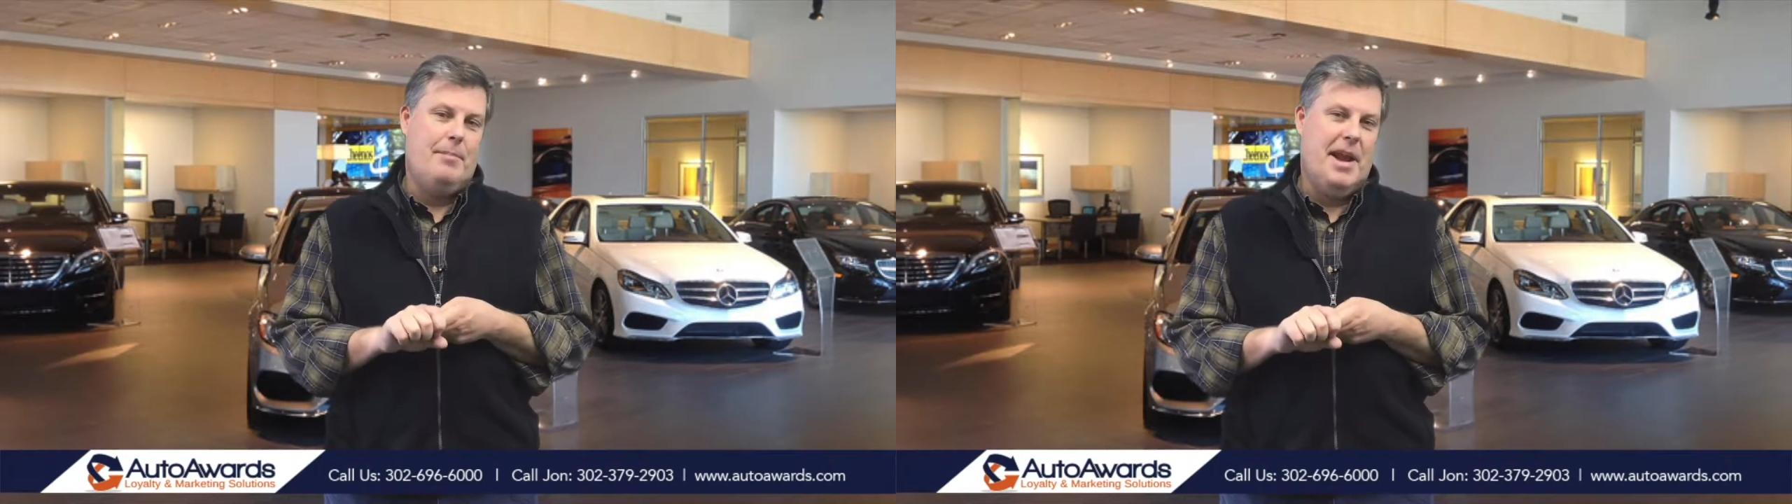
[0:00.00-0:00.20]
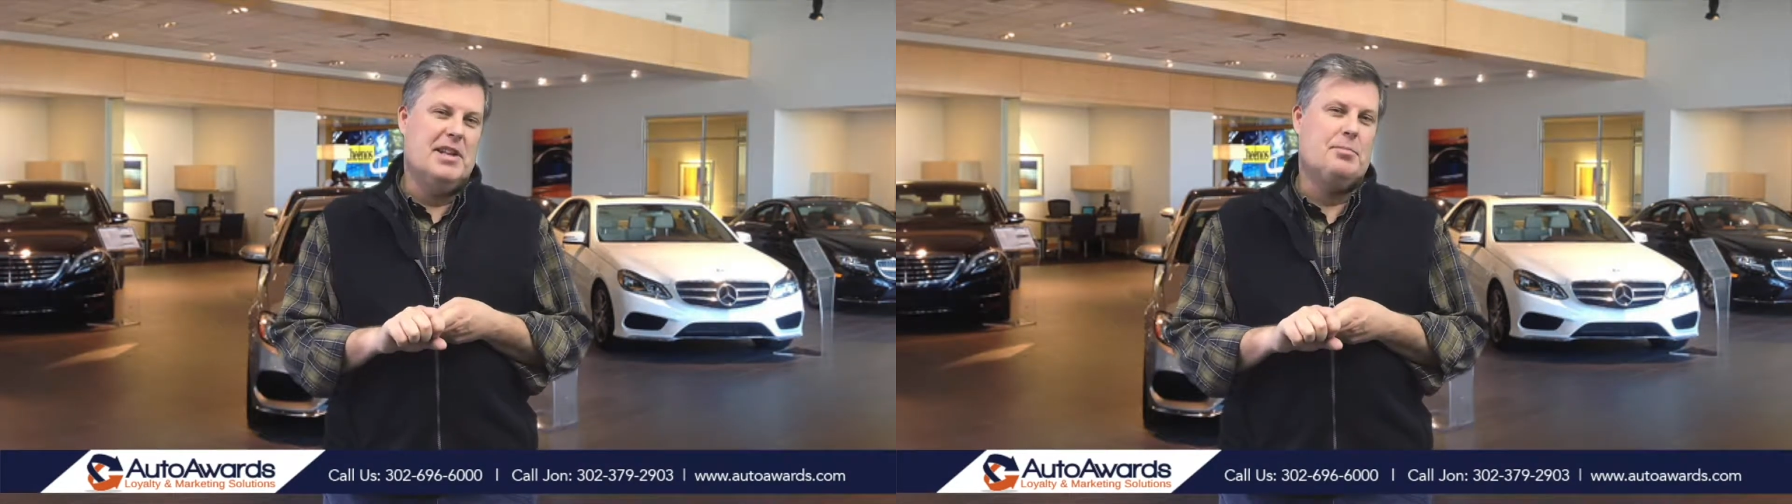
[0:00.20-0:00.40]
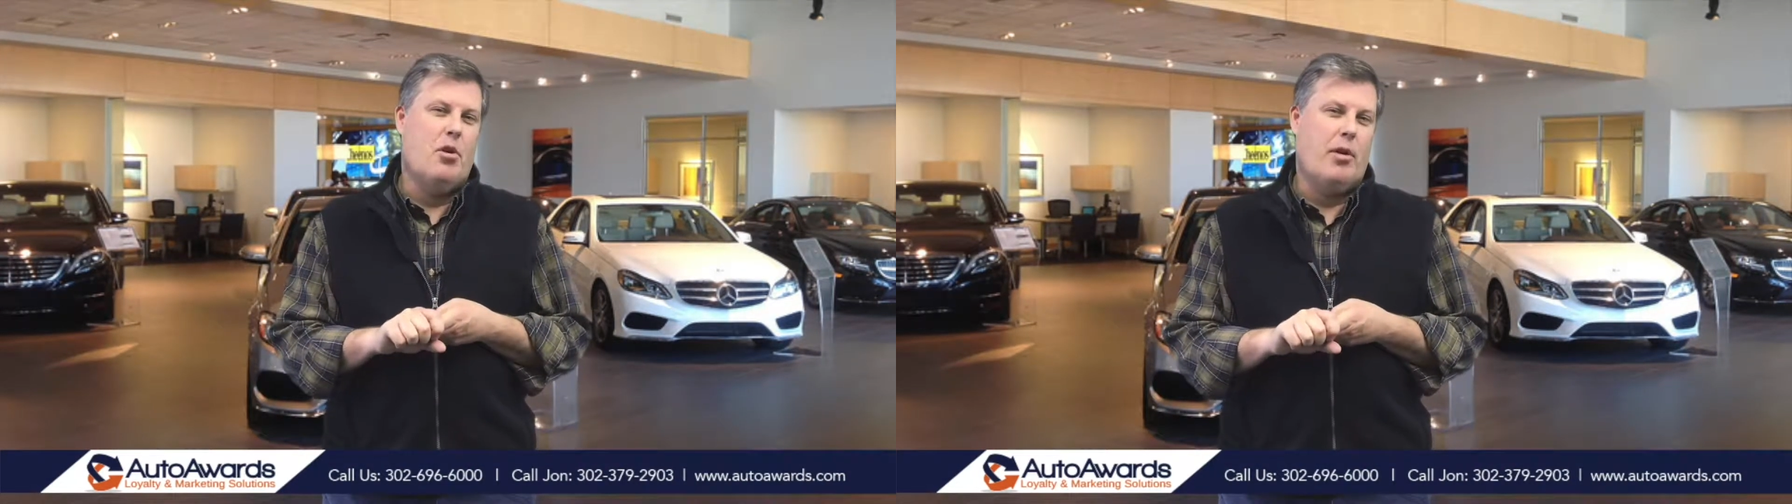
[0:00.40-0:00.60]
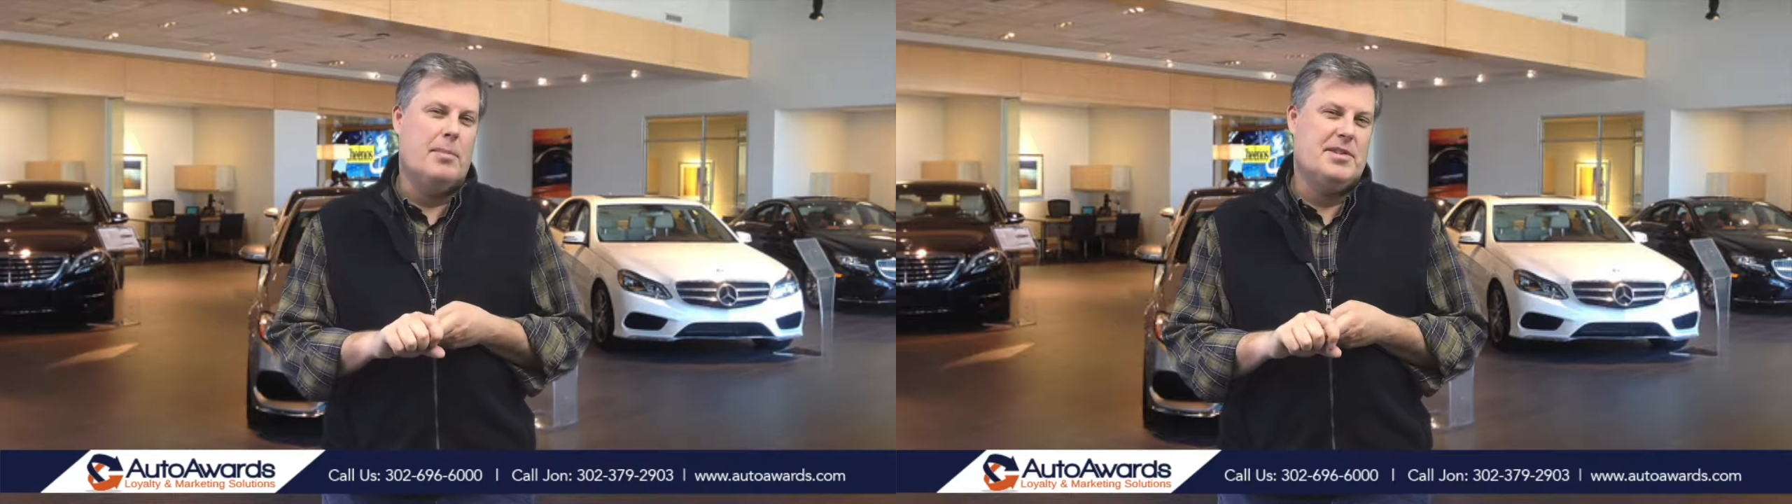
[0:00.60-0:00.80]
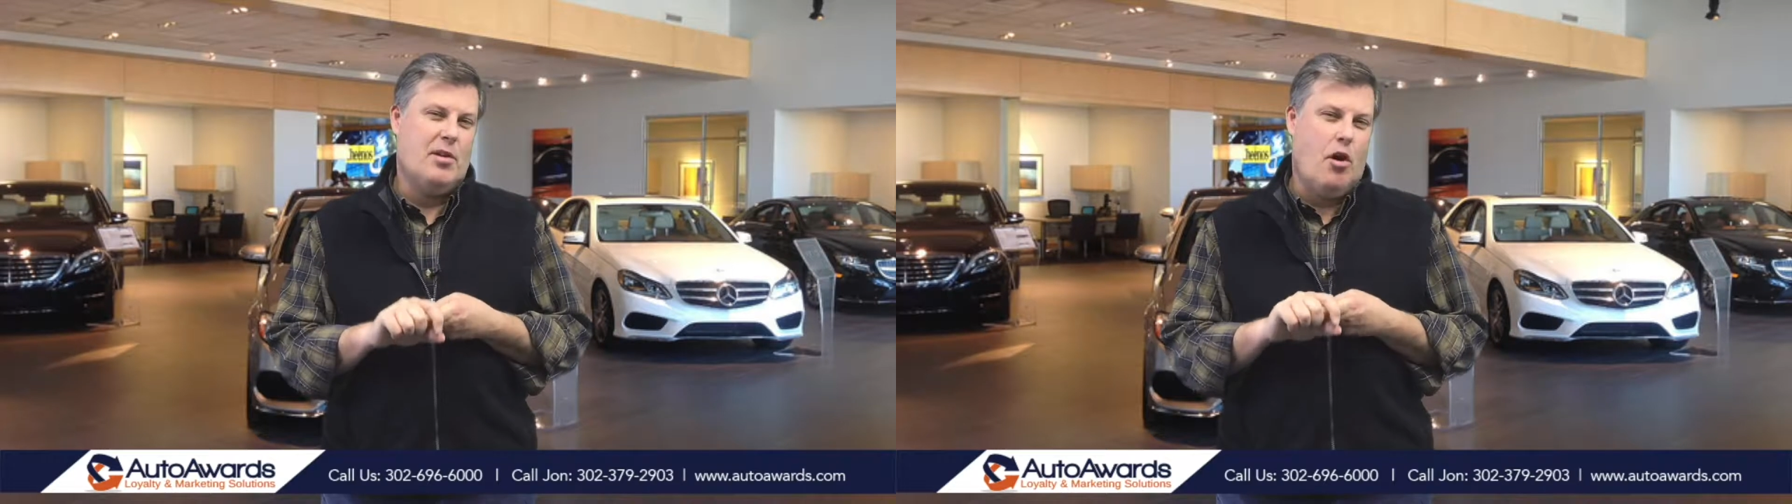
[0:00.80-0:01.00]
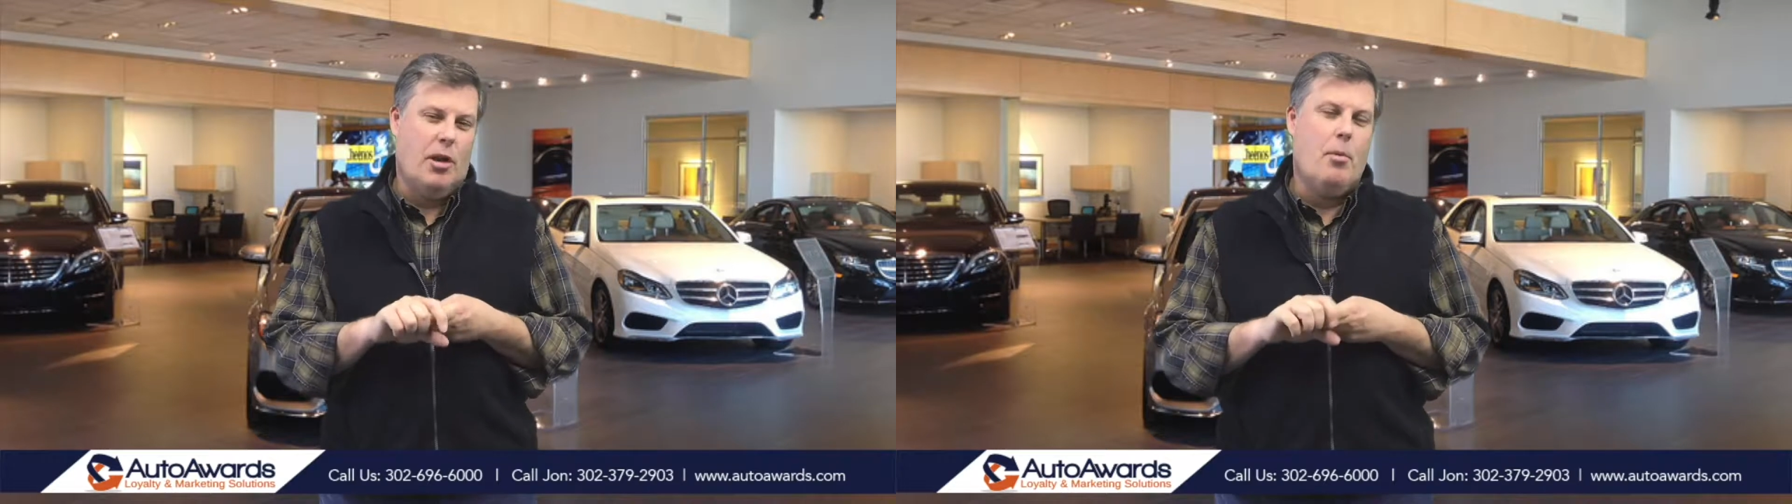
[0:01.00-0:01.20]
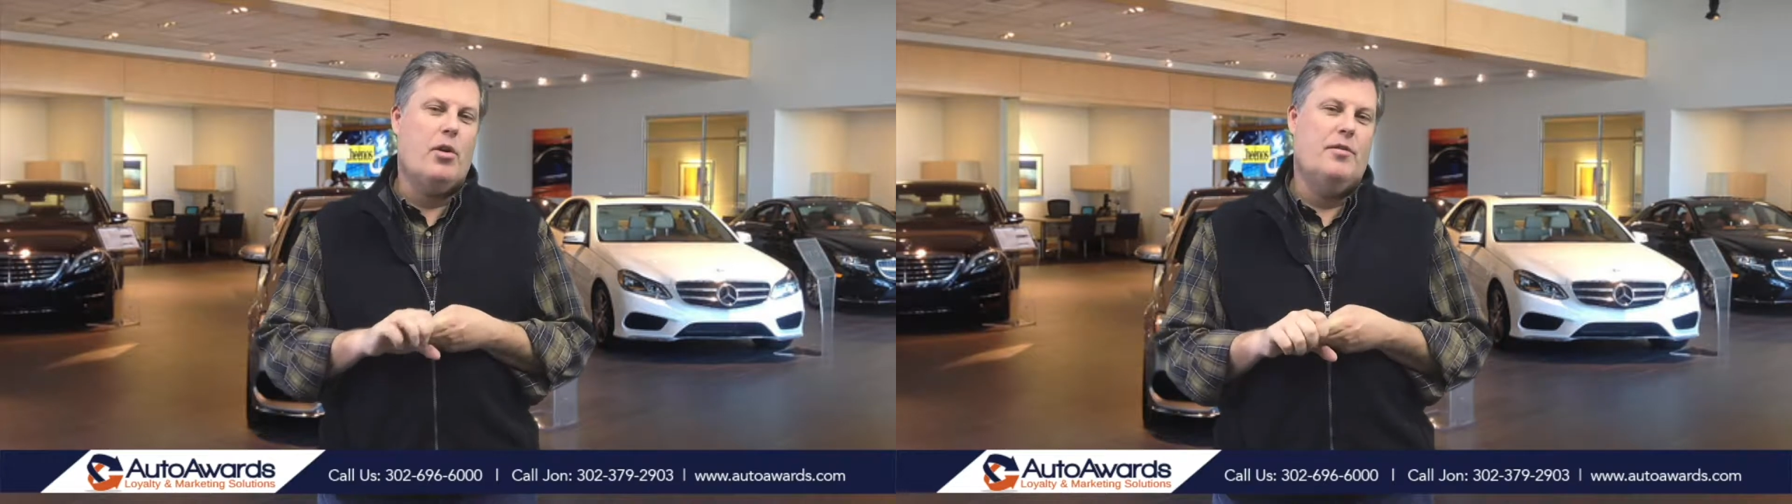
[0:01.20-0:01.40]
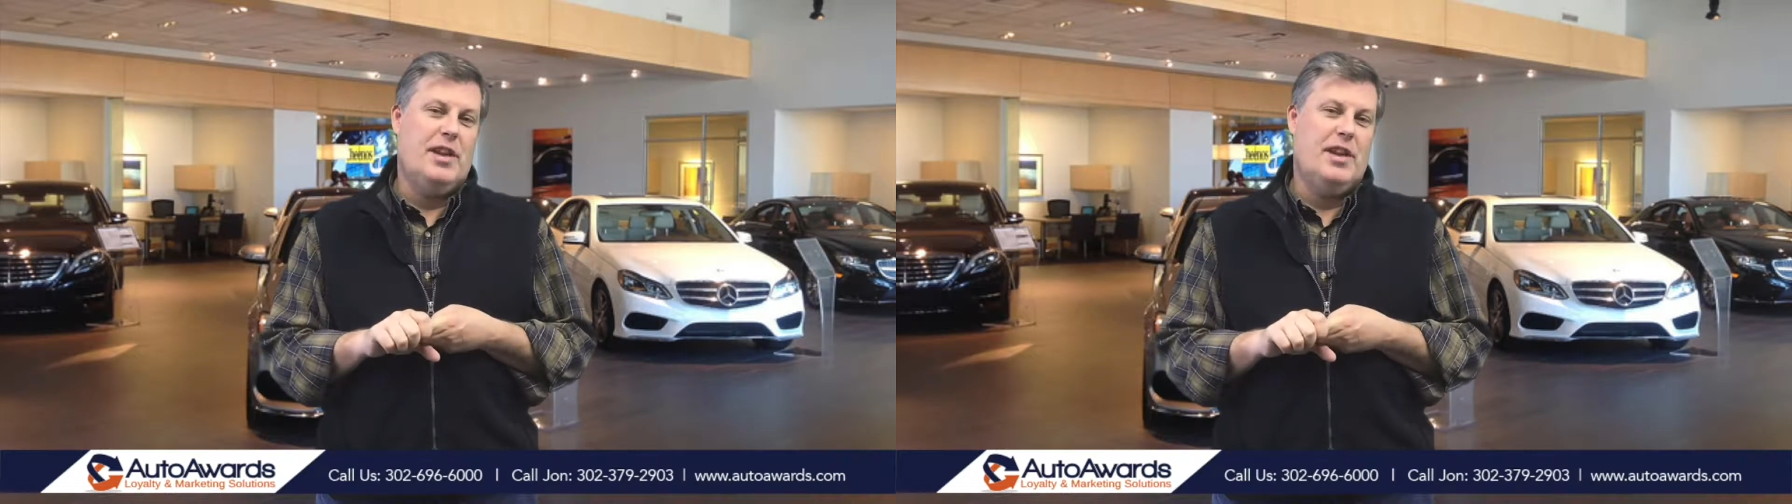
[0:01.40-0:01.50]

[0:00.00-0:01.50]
maintenance programs in the automotive